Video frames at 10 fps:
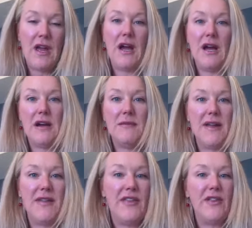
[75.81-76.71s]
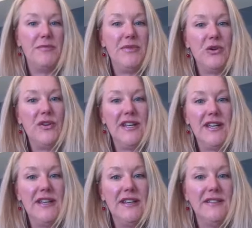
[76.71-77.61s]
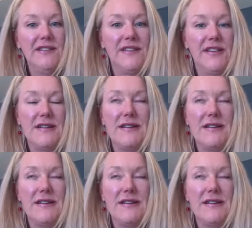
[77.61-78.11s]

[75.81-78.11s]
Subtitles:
And then the beauty is